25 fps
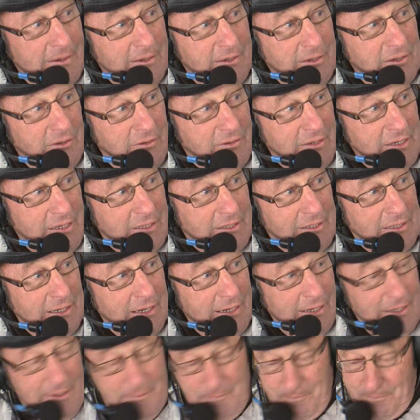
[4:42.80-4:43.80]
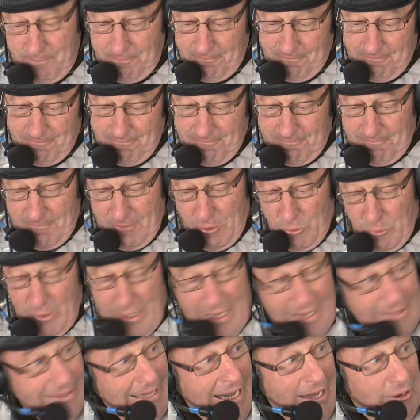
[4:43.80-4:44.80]
He said, uh, You can
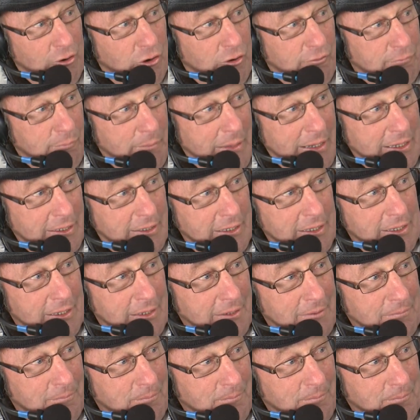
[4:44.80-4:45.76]
get that off, matey.